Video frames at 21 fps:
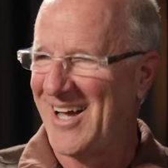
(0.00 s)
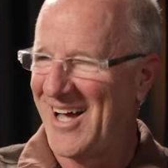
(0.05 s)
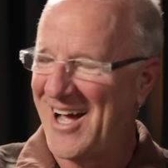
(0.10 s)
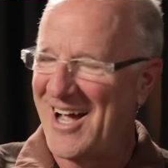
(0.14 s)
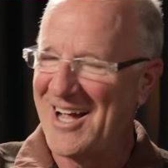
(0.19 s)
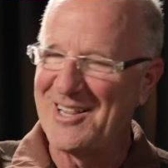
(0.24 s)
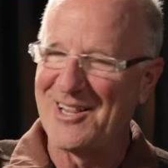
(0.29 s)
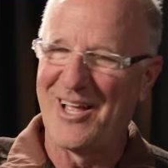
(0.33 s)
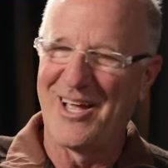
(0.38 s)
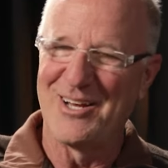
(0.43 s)

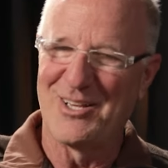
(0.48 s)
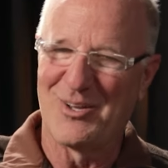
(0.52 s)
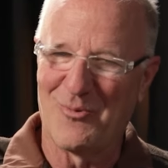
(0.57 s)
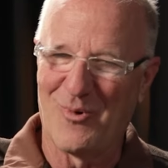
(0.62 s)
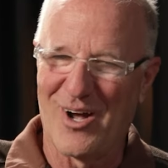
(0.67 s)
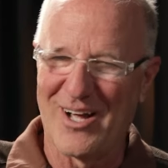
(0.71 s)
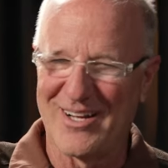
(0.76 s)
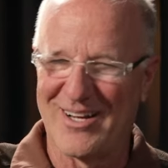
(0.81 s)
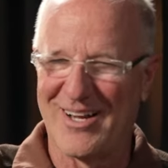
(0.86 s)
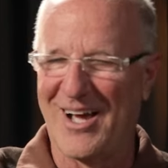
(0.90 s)
I liked
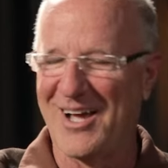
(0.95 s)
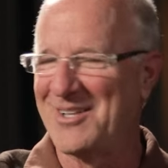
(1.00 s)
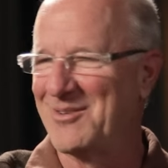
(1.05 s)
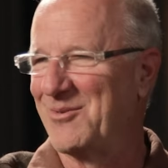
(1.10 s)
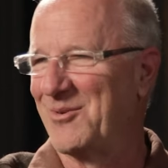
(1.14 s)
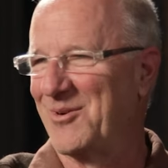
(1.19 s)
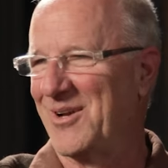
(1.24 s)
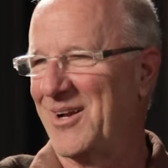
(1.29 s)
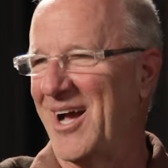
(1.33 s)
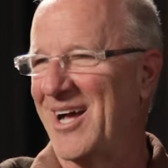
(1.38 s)

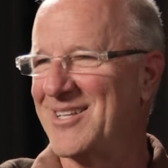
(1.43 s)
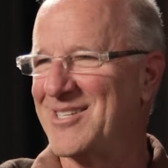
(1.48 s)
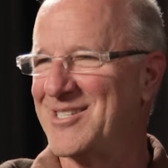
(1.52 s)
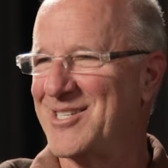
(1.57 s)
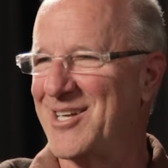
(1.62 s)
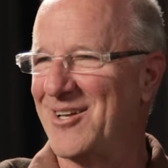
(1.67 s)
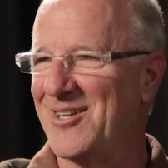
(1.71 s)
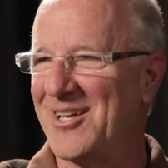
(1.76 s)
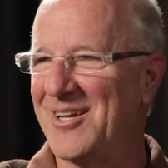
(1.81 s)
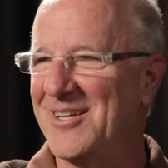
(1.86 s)

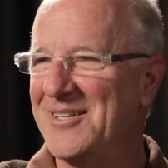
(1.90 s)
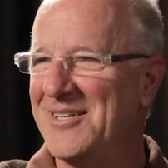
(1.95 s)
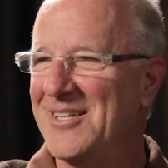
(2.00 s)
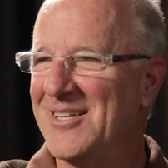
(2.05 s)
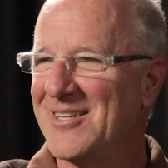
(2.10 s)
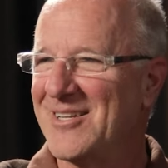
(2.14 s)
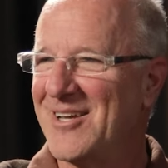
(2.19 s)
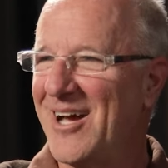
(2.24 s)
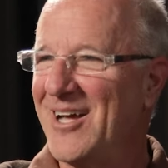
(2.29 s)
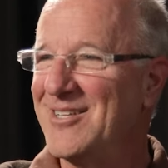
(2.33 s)
Godzilla.
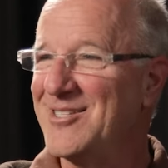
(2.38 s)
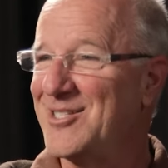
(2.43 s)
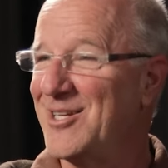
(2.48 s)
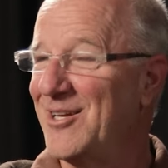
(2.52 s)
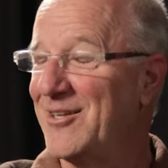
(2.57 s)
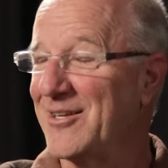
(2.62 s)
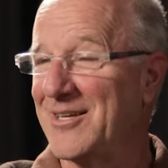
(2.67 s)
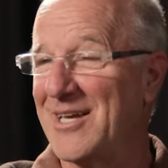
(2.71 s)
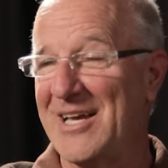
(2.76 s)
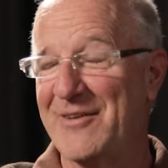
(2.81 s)

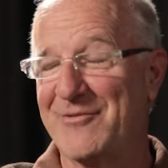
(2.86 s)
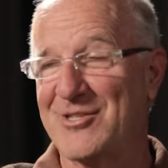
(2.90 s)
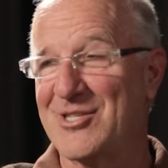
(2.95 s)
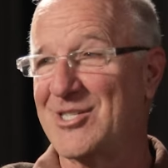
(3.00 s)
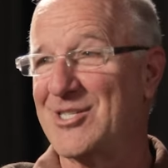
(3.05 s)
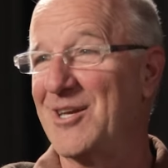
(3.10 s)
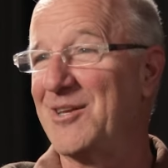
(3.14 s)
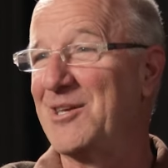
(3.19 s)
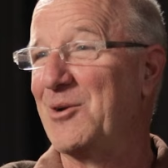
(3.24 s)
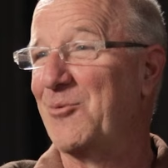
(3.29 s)
Godzilla gave
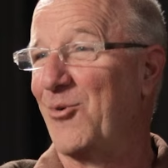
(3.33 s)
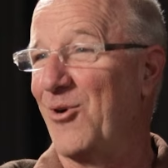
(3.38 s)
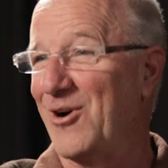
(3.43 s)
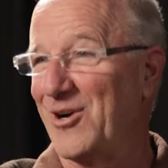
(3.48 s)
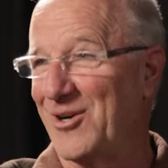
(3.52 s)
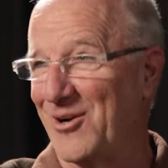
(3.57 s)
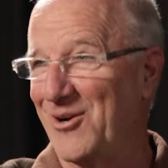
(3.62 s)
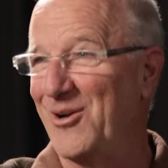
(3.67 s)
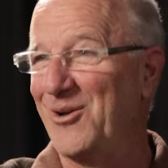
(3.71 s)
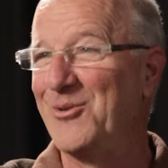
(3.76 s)
City
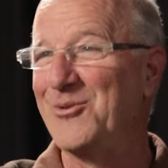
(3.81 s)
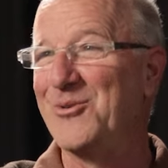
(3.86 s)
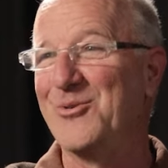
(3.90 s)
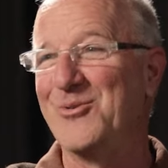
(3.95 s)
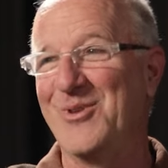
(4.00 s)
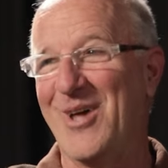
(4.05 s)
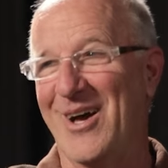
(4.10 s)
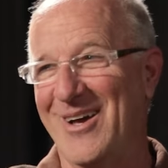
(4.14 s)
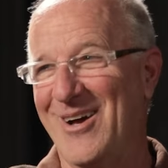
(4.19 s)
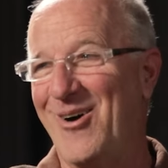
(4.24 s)
Walk a whole
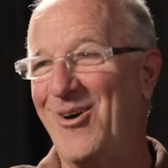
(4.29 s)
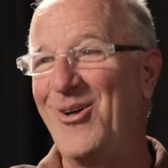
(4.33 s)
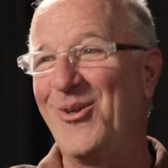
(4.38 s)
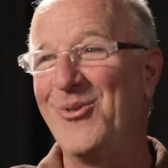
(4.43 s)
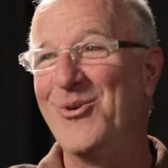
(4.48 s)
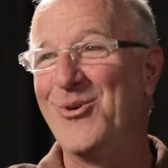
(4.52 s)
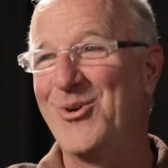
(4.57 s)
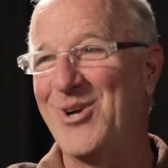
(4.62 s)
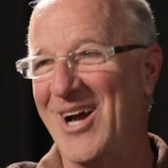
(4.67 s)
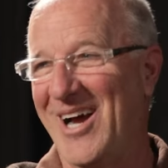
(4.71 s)

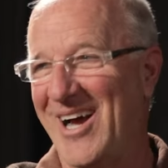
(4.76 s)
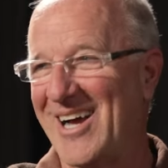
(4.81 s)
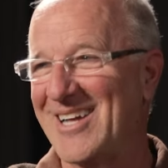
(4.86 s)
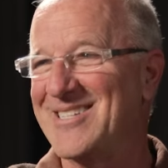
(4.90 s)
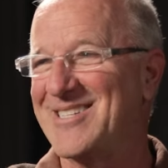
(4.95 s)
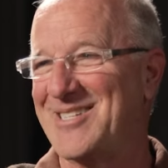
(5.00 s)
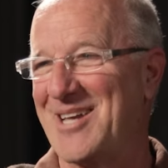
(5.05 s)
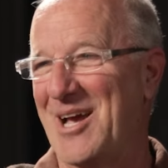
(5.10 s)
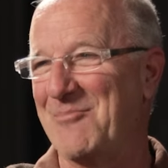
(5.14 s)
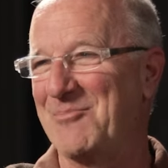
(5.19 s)
new
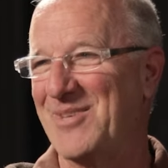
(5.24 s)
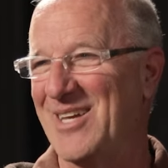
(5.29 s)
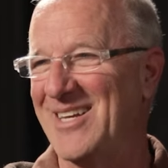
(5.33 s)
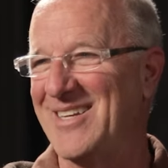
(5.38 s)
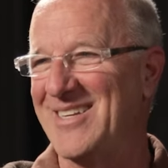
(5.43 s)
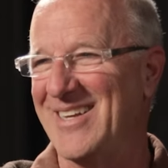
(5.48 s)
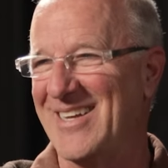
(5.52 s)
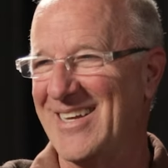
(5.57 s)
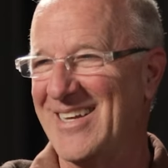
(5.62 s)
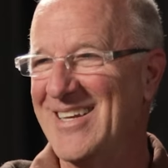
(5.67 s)
concept,
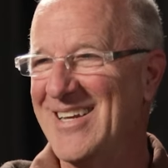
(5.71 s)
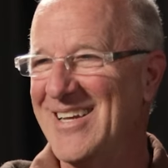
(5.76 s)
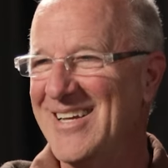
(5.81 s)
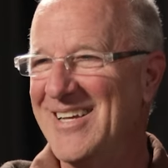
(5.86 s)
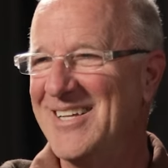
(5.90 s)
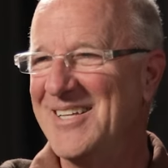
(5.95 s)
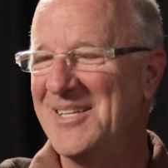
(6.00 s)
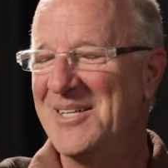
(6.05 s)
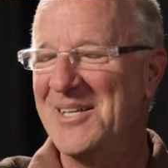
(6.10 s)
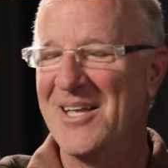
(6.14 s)
didn't he? Mm-hmm.